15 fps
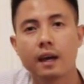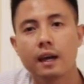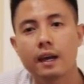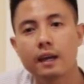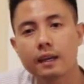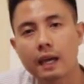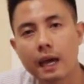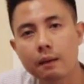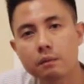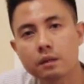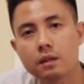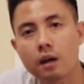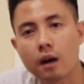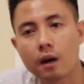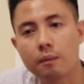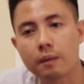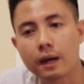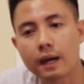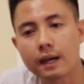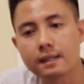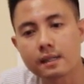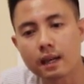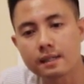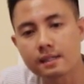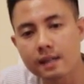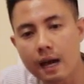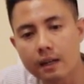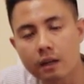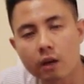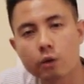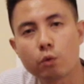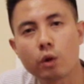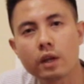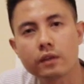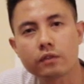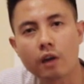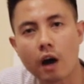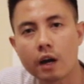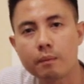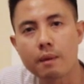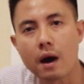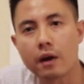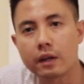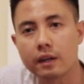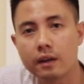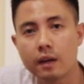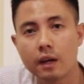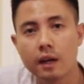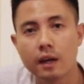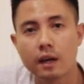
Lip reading: And it came, and I sat down and really thought about it.